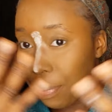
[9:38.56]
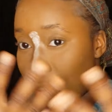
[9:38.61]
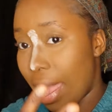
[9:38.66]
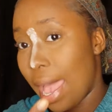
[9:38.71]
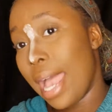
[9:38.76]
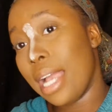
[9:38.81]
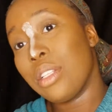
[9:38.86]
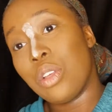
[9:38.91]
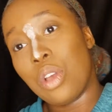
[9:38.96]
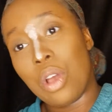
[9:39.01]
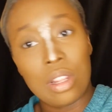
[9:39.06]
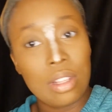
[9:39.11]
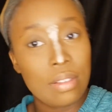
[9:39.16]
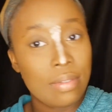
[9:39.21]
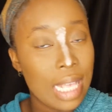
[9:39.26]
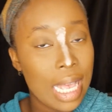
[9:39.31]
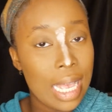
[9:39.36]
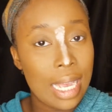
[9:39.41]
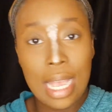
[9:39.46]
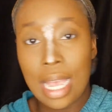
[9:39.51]
packed all of
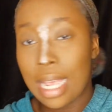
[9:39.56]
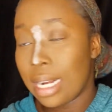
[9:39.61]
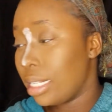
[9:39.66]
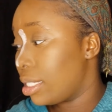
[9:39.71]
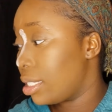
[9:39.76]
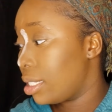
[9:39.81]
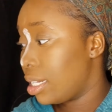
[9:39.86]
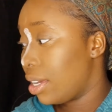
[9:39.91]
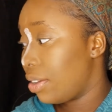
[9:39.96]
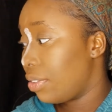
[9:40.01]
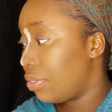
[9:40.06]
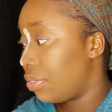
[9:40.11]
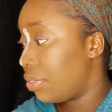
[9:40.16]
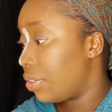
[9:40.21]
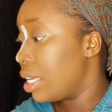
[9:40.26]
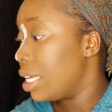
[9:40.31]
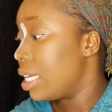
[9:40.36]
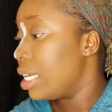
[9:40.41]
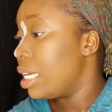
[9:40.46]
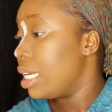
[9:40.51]
that kind of stuff
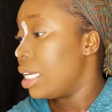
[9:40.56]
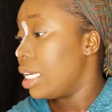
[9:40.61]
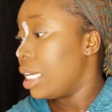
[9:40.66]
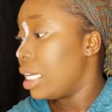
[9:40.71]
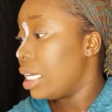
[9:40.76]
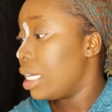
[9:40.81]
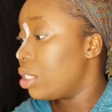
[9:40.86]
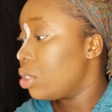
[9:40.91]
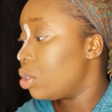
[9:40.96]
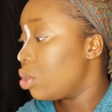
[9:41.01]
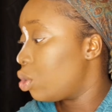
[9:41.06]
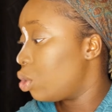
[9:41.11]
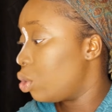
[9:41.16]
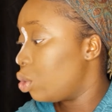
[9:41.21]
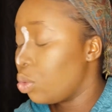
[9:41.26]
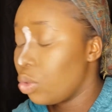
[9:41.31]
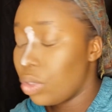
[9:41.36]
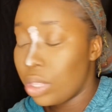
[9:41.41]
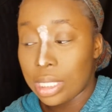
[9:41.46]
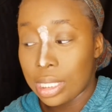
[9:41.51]

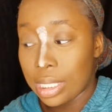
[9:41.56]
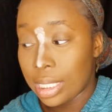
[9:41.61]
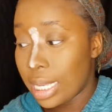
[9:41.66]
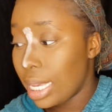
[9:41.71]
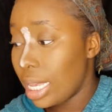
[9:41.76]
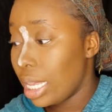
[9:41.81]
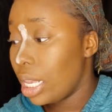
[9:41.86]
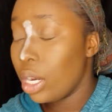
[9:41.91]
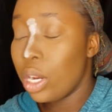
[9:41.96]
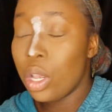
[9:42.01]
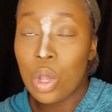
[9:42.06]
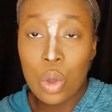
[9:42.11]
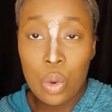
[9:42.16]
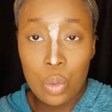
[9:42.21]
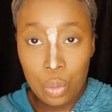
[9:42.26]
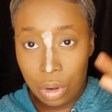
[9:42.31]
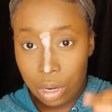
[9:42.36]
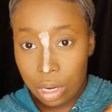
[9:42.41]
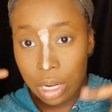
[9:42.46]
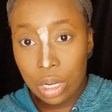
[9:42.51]
into the skin,
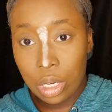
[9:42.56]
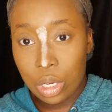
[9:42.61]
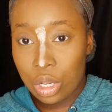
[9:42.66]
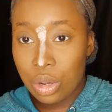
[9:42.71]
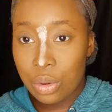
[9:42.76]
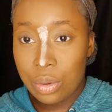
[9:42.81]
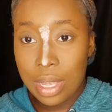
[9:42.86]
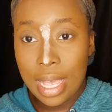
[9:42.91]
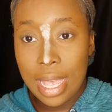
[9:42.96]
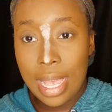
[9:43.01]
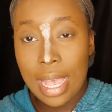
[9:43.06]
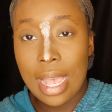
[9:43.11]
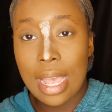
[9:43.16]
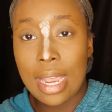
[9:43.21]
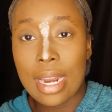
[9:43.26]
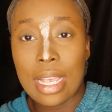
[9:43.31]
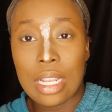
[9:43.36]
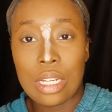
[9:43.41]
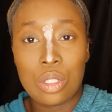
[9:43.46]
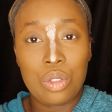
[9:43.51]
we're gonna go
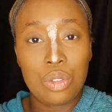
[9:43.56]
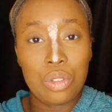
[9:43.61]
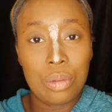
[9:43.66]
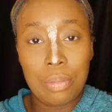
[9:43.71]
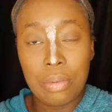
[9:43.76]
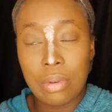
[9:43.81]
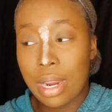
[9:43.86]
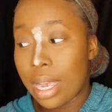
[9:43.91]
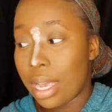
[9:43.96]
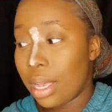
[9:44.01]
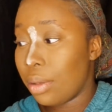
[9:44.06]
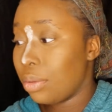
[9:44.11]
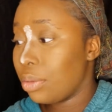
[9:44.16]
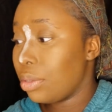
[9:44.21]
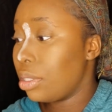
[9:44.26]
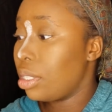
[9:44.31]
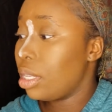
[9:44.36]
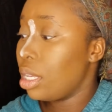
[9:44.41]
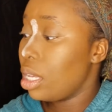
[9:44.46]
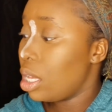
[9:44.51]
ahead and do the
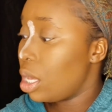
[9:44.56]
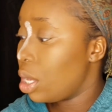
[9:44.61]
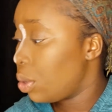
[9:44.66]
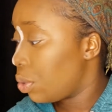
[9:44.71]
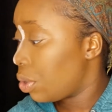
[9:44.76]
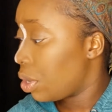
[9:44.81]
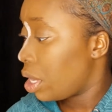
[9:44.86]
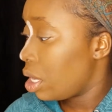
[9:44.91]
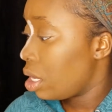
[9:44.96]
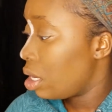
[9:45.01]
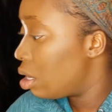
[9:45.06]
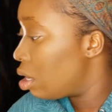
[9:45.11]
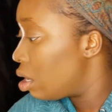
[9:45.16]
brows. Okay.